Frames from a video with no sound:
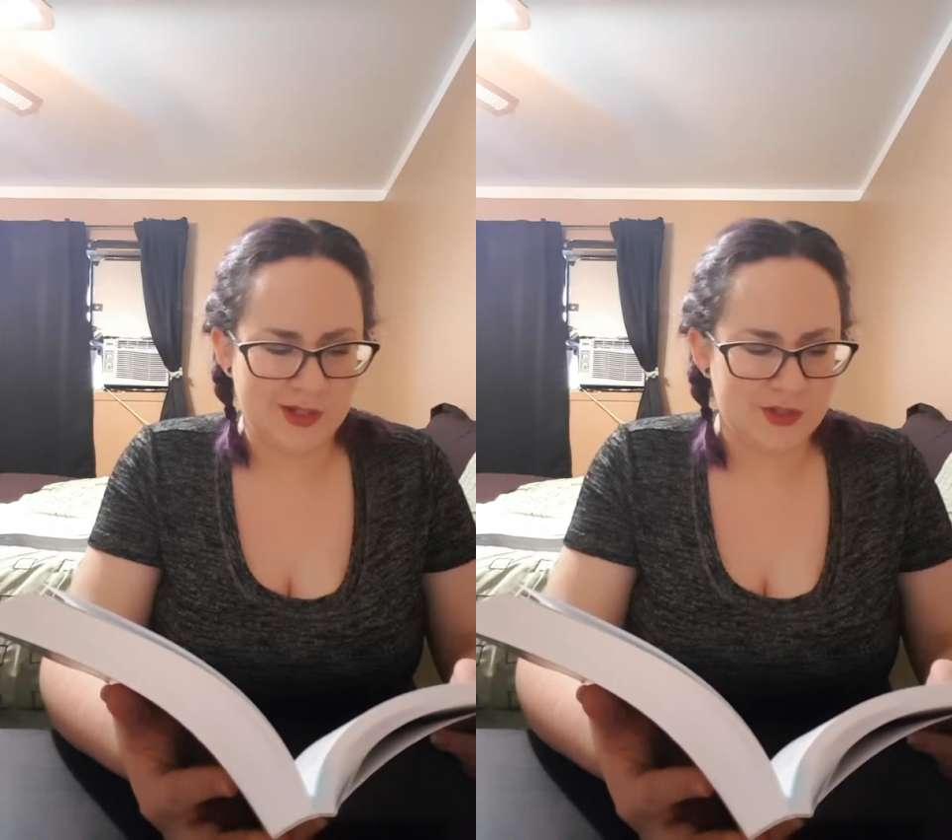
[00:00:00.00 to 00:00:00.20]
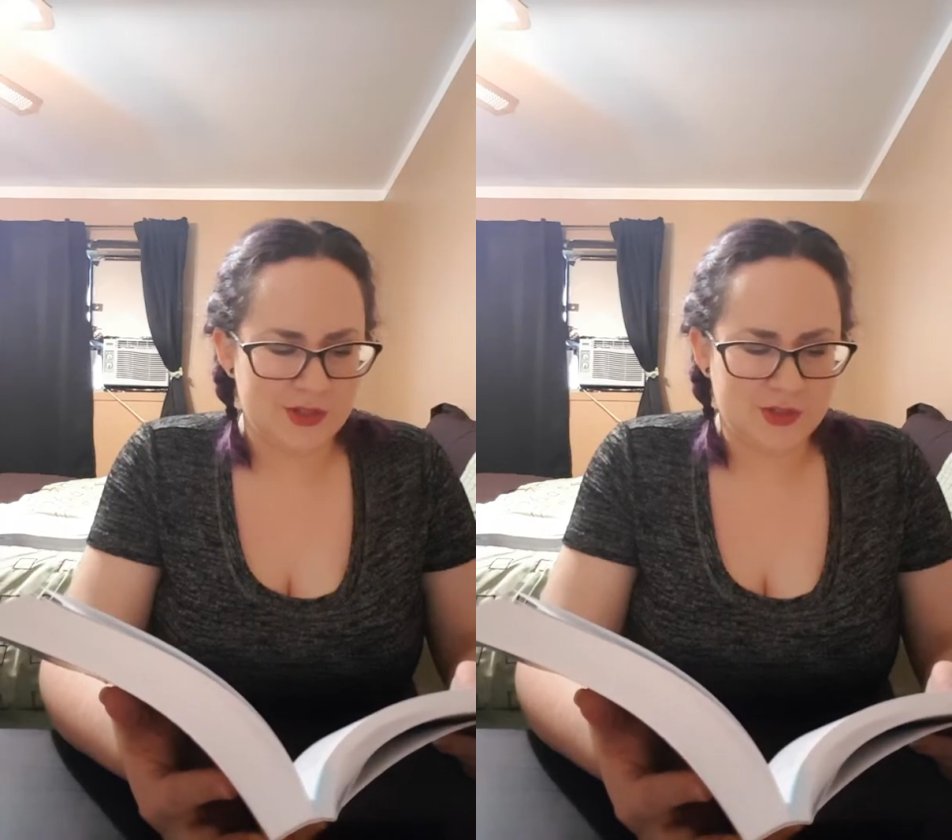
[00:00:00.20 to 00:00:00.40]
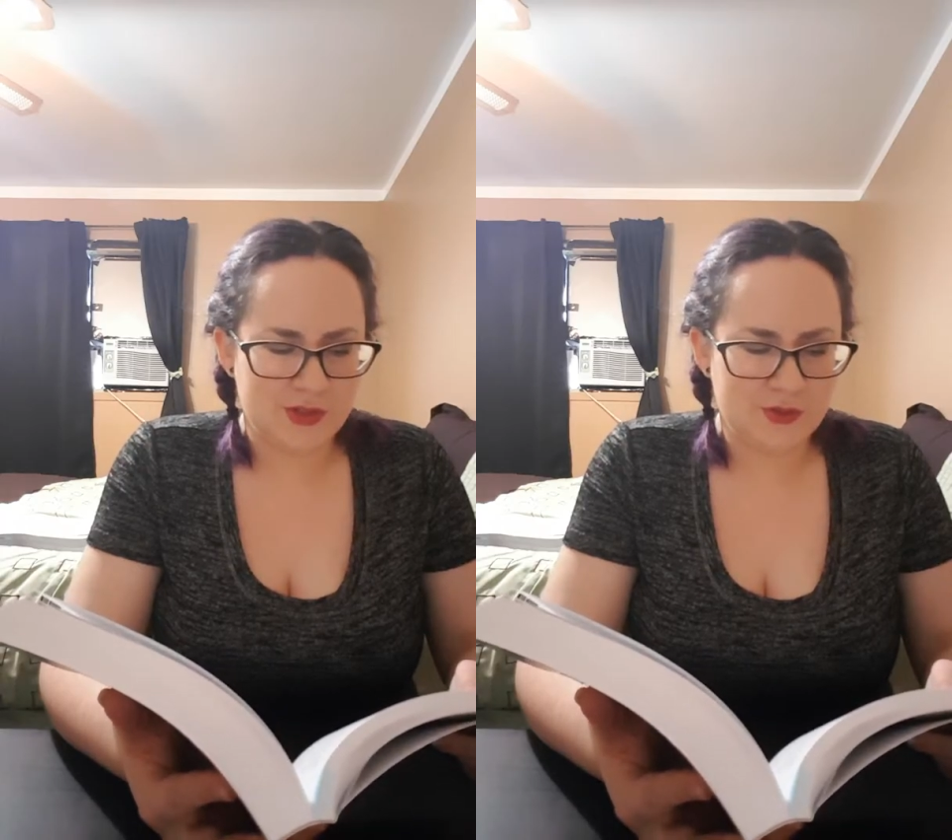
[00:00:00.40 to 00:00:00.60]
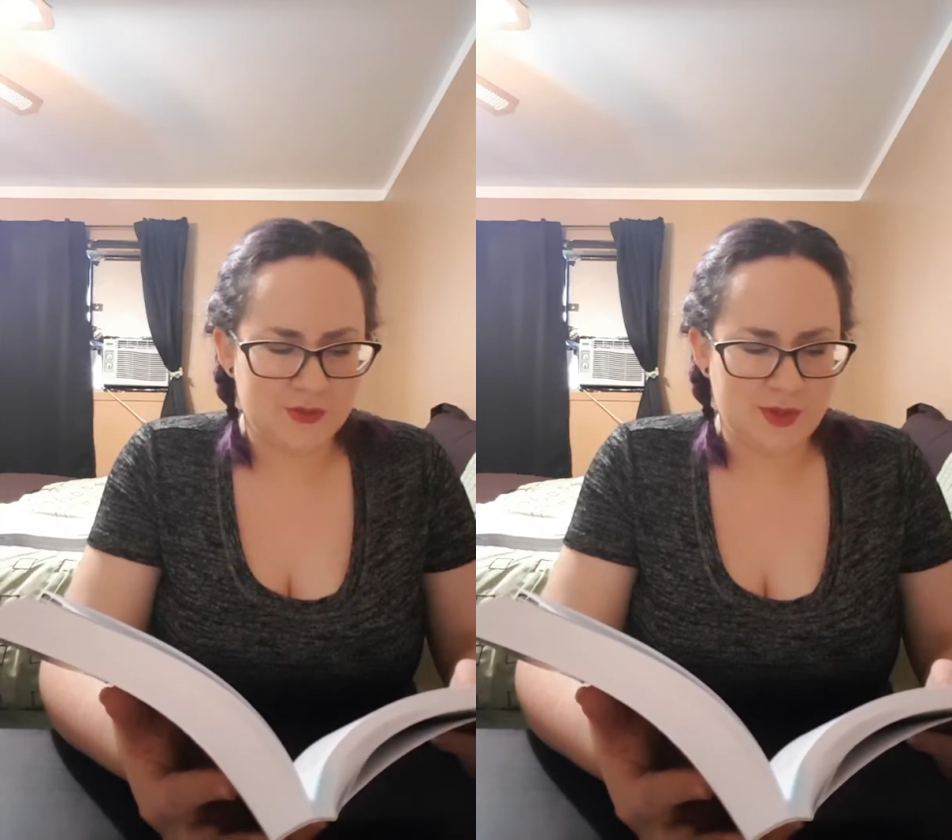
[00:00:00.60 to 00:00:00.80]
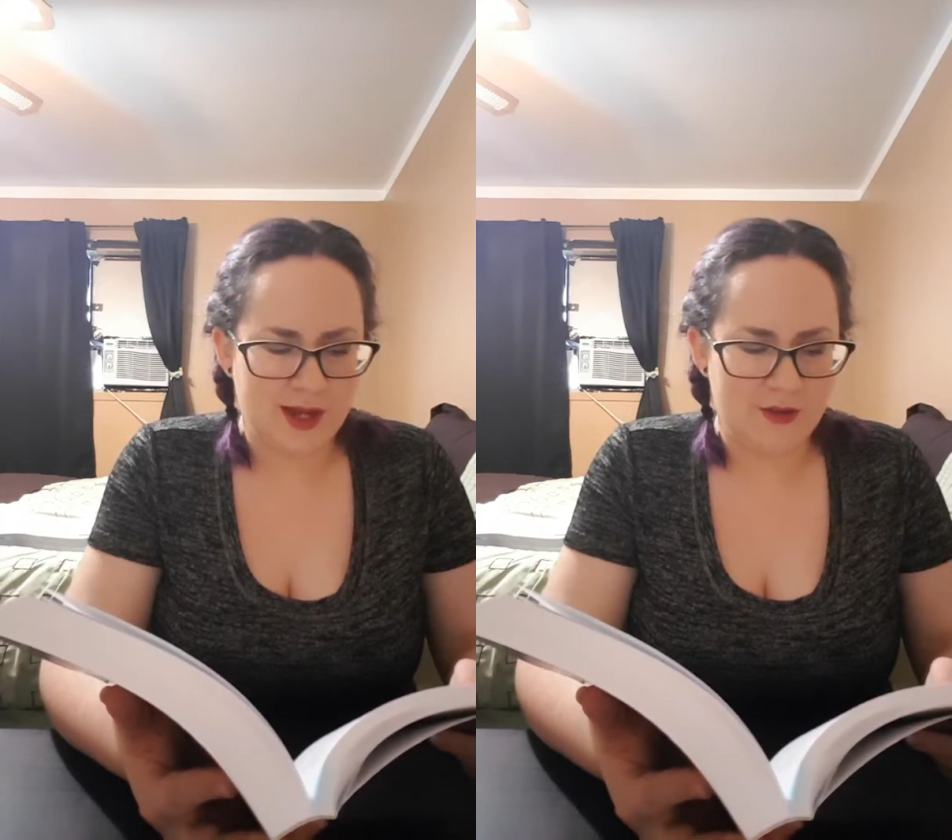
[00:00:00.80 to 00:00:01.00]
So
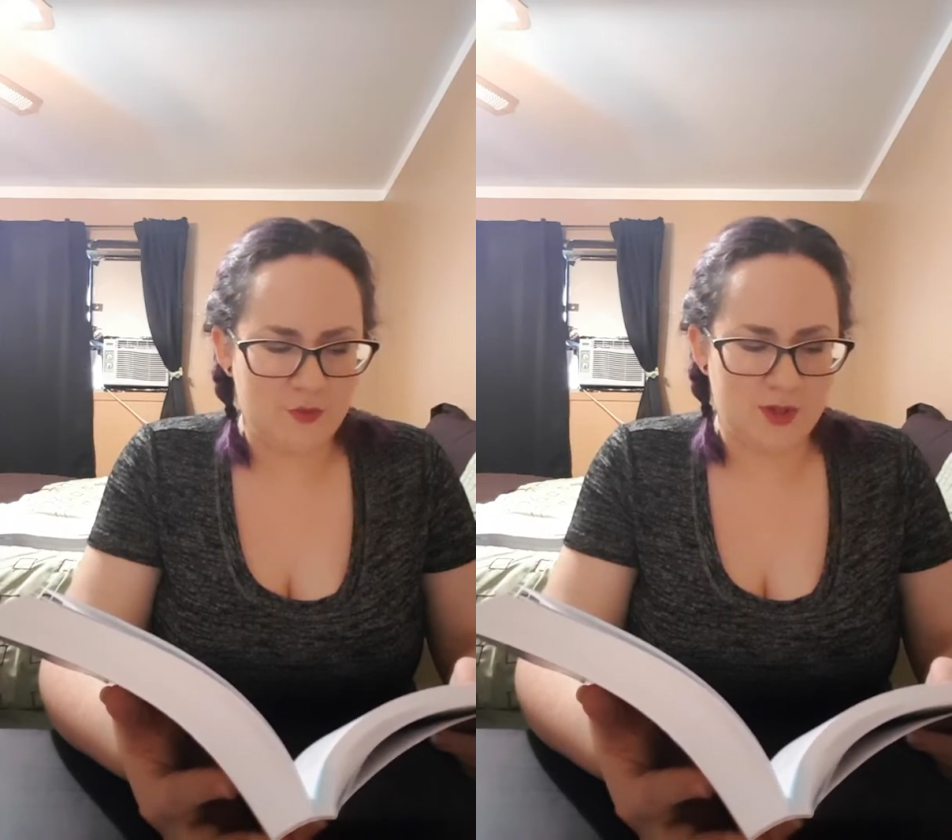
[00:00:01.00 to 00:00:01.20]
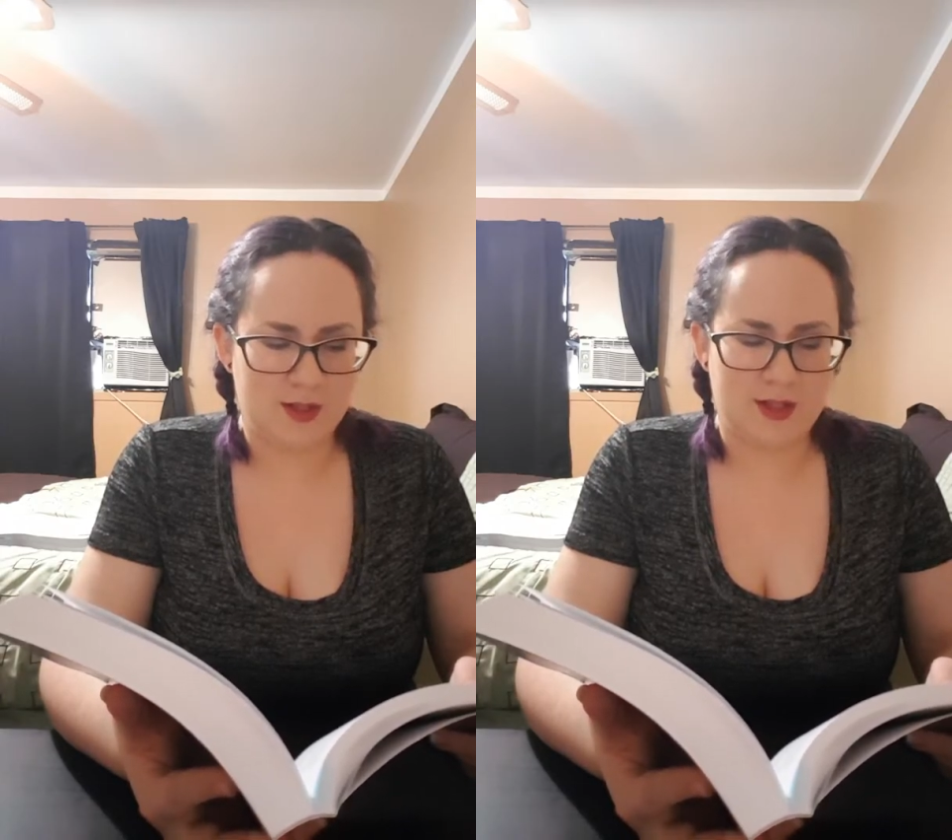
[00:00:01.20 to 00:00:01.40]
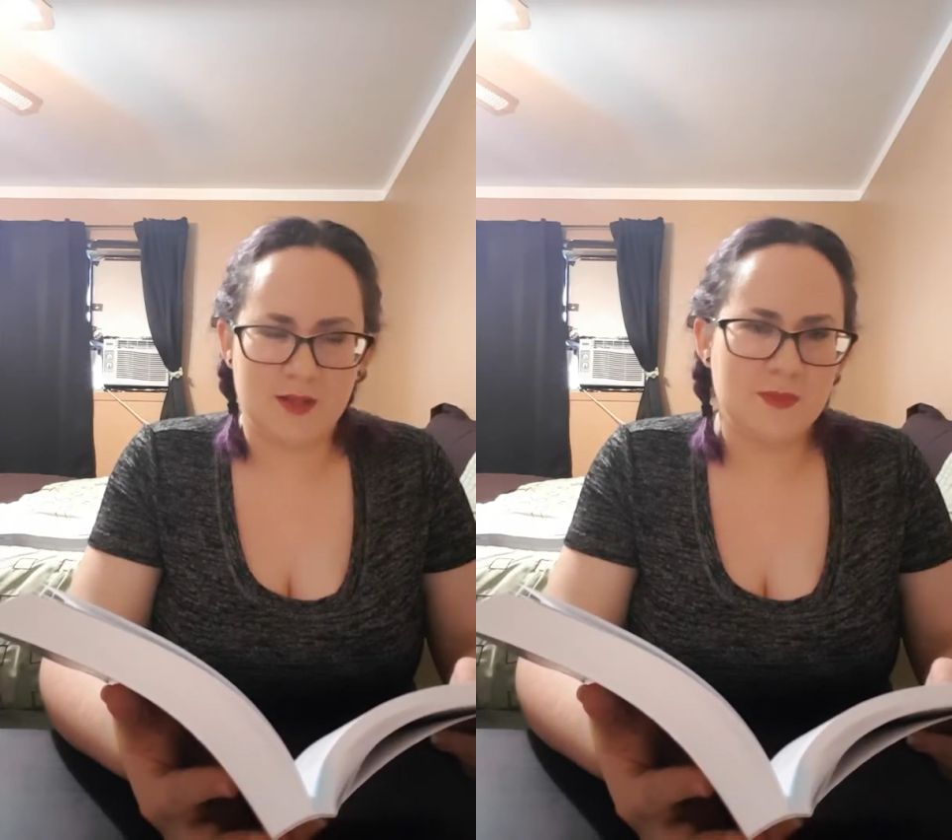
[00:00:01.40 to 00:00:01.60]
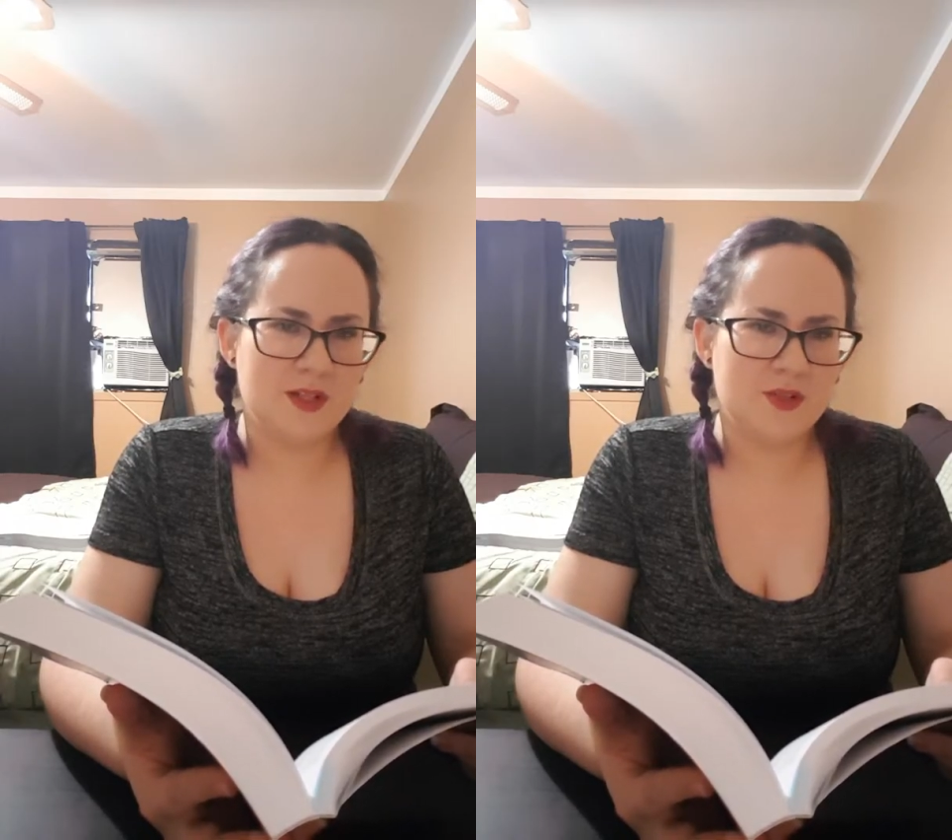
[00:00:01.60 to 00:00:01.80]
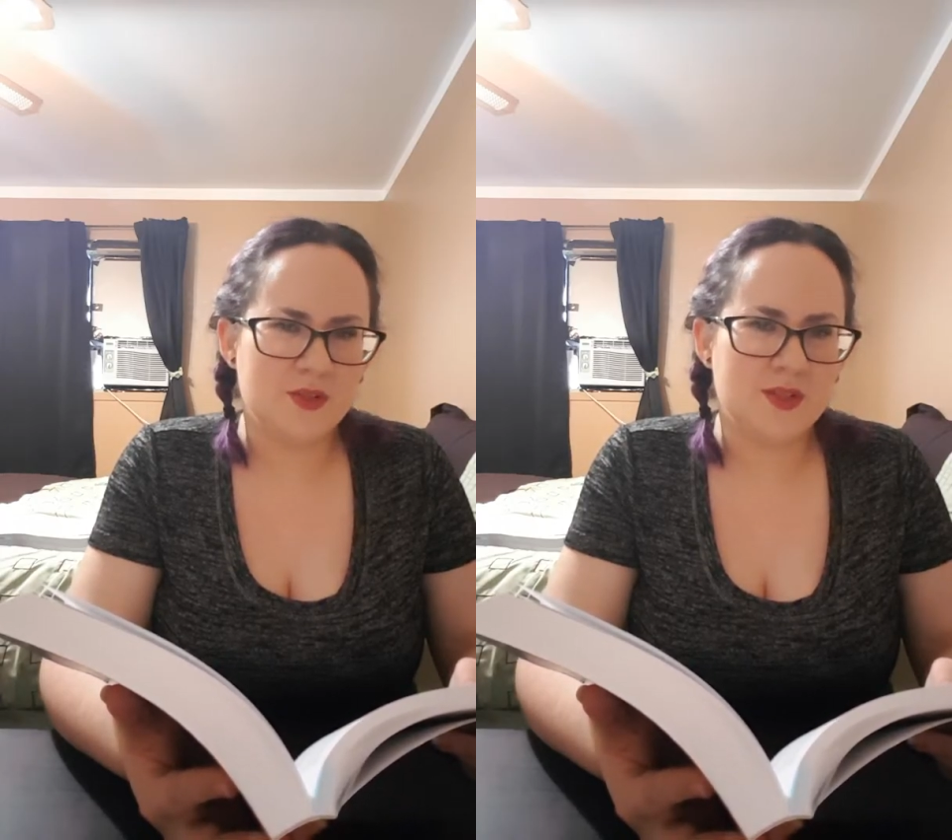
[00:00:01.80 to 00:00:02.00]
you have what,
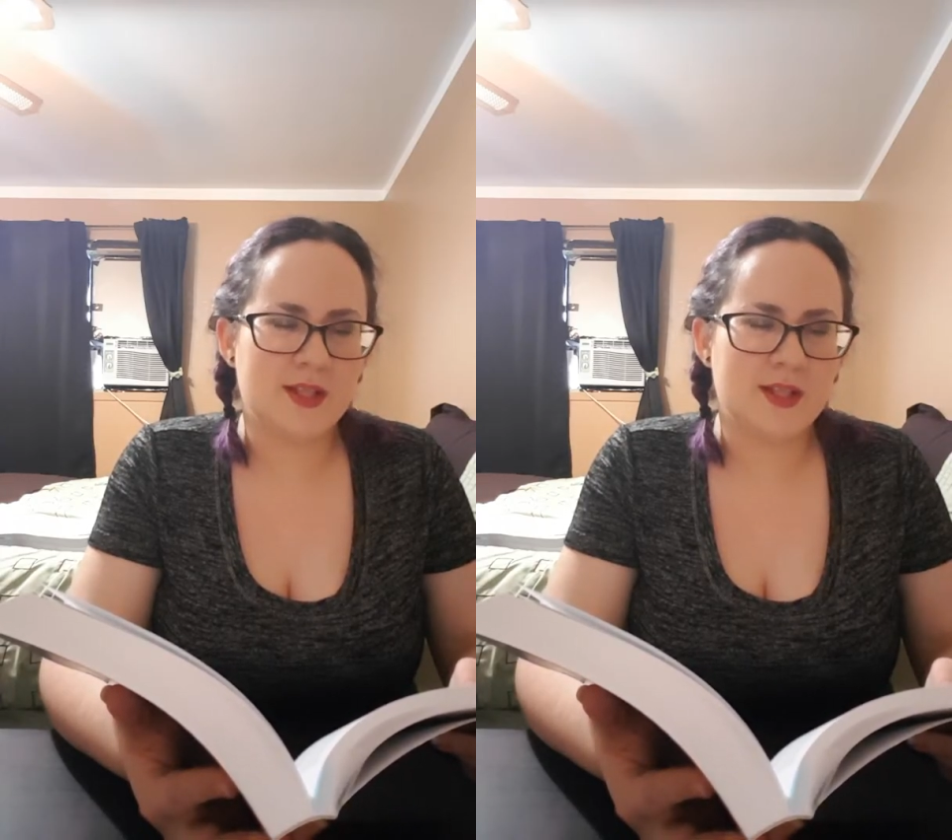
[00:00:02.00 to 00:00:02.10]
nightmares?